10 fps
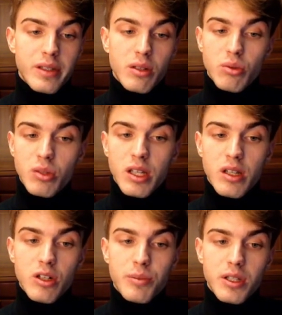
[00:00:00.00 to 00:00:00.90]
threatening to take
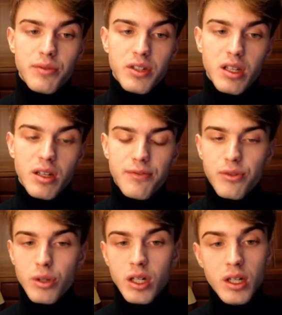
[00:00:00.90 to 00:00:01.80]
here, but after king
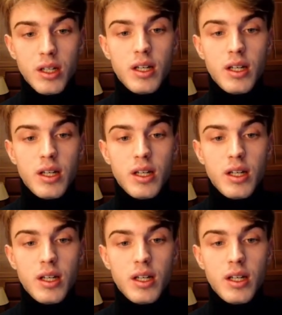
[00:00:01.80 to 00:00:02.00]
f4,